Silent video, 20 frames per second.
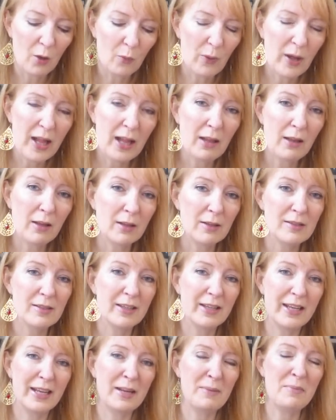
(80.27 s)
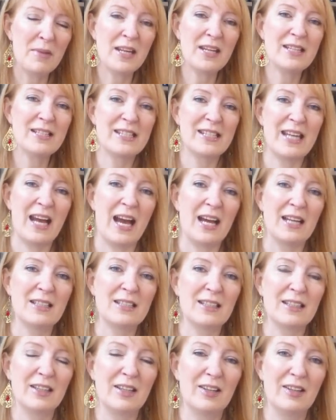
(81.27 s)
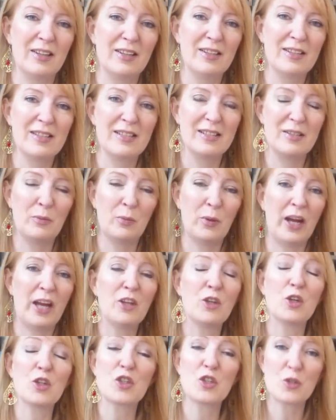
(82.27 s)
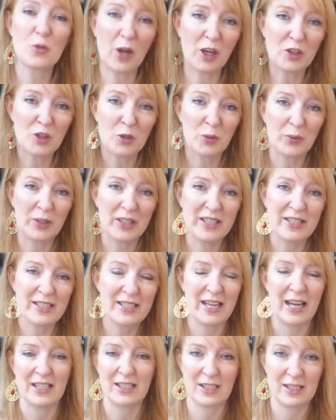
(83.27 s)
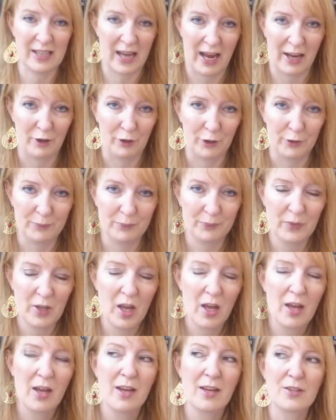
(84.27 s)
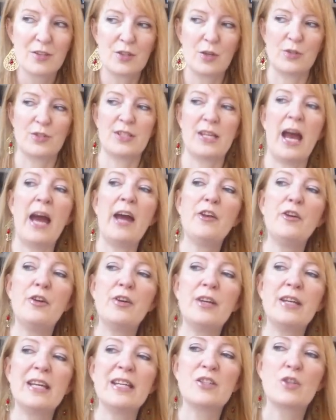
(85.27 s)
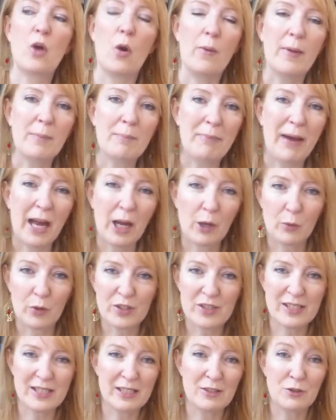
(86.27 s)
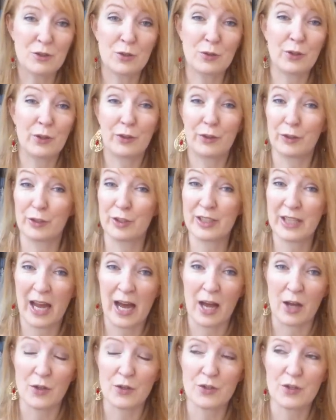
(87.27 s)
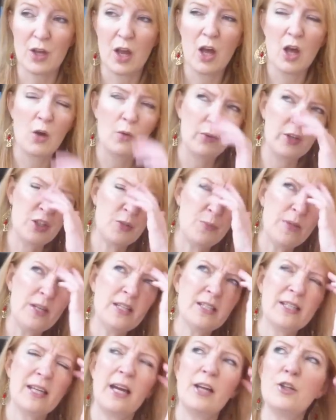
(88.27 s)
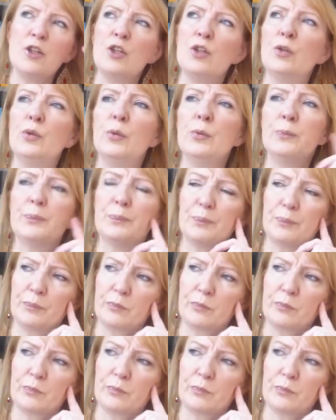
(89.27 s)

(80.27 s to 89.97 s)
Well, it means that where your structure is, that's Saturn. So Saturn is going backwards into the third house, which means that you